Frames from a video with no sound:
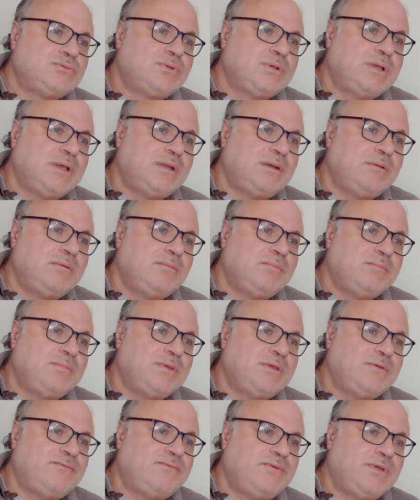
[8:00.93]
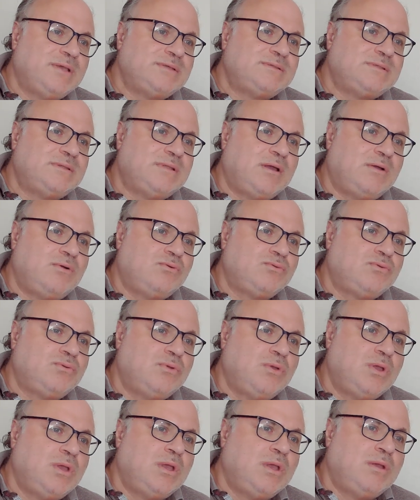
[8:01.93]
can be phased out
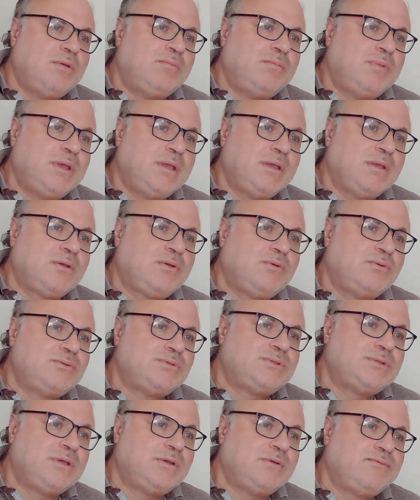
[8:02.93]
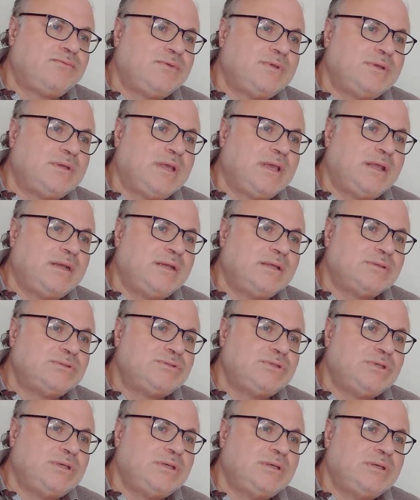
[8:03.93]
by conserving
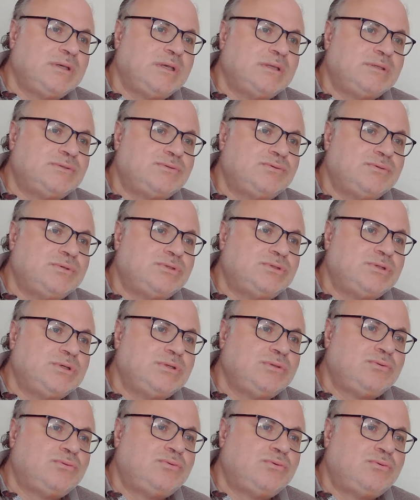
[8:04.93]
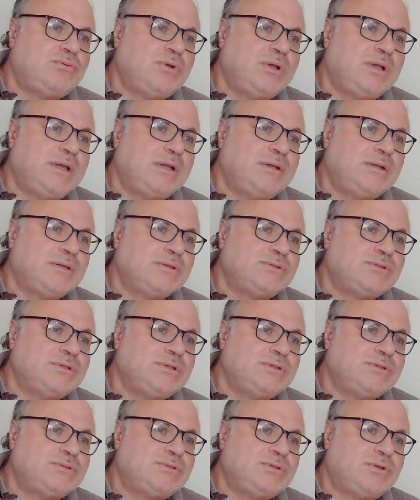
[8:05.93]
energy and switching to
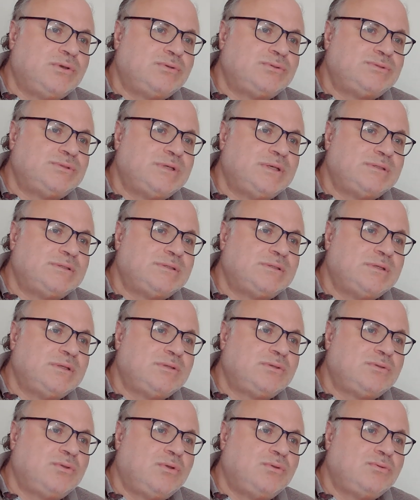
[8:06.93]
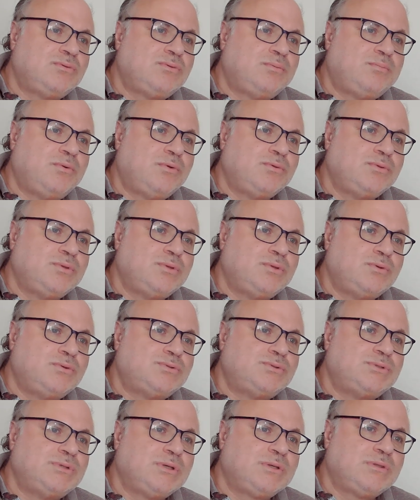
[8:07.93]
energy sources that don't
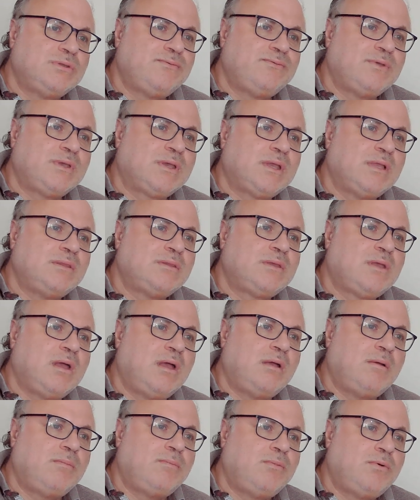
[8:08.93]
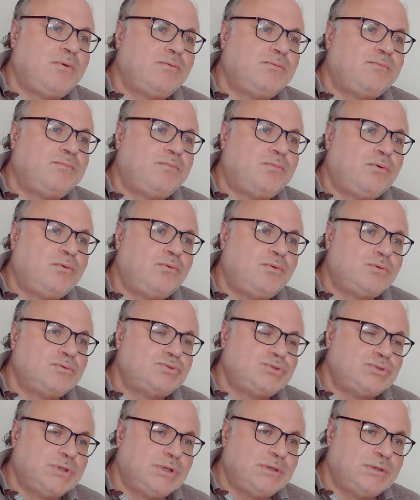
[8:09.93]
produce significant carbon
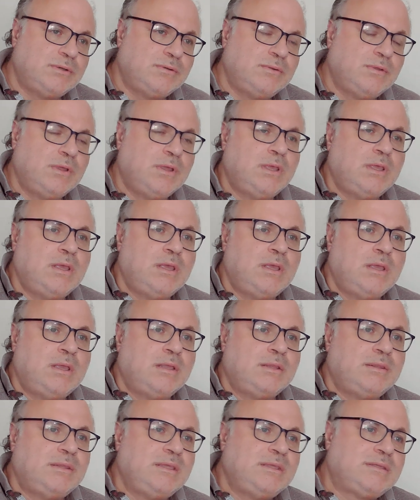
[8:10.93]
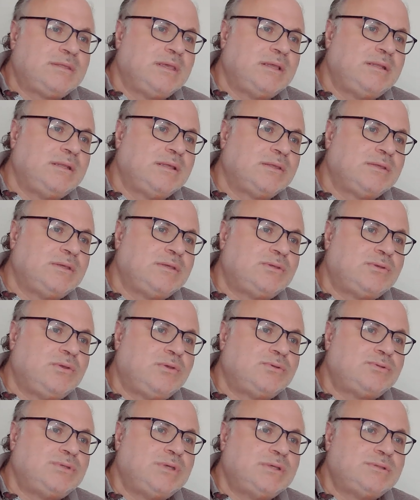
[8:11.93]
pollution. These energy
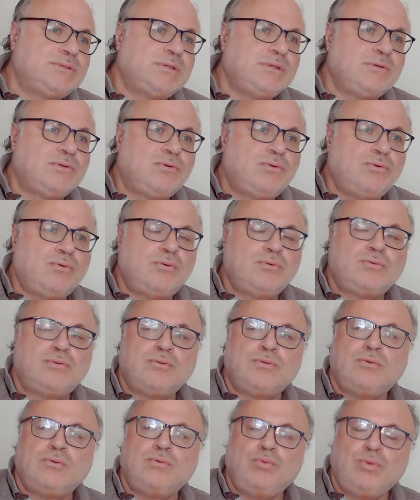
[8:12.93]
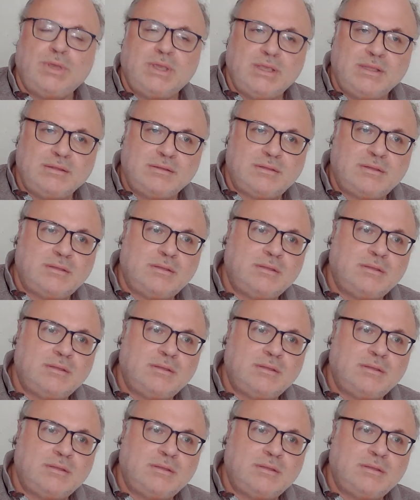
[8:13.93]
sources include wind,